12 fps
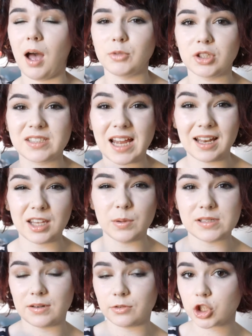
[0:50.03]
I'm just telling you
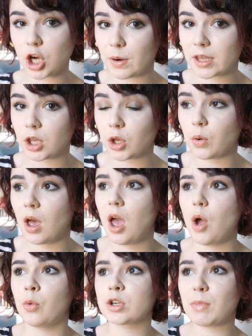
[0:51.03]
instead of showing you,
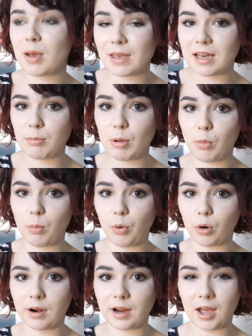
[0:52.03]
which might be a little bit more
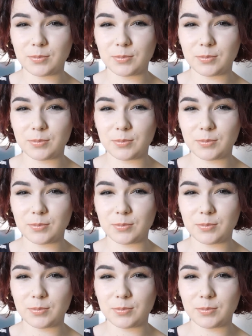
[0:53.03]
boring,